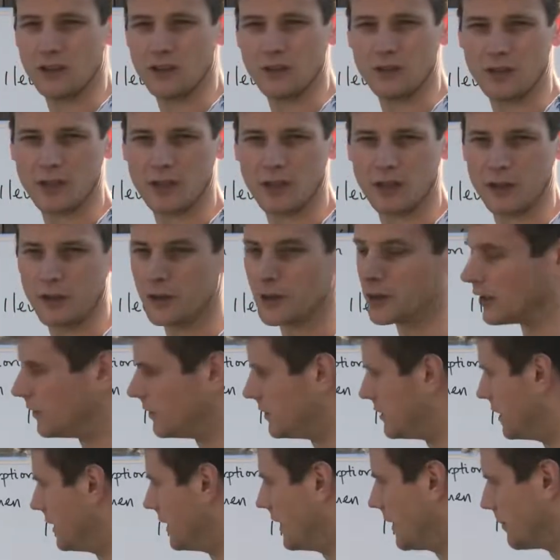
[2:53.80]
of the glucose
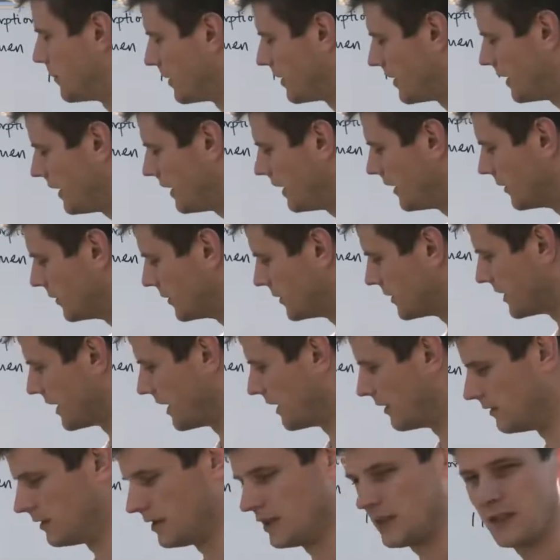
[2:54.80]
in the epithelial cell
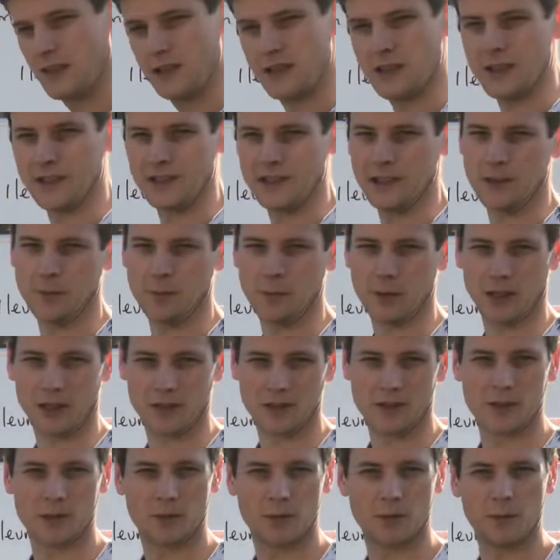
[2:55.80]
in the blood,
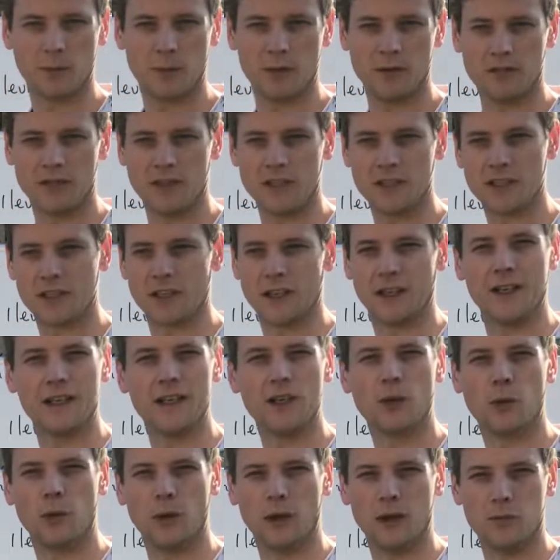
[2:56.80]
so when we reach that
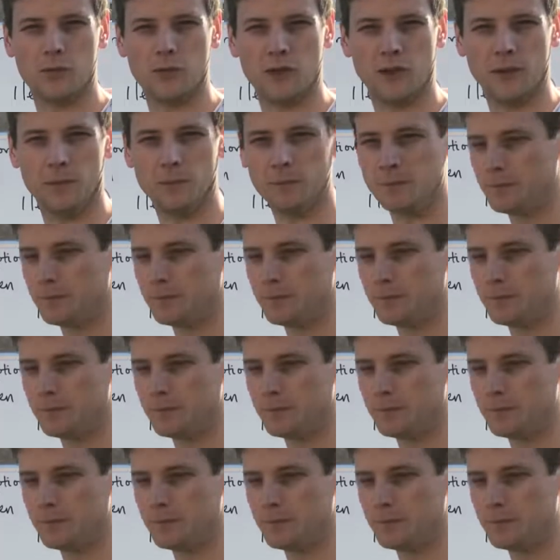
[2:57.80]
equilibrium.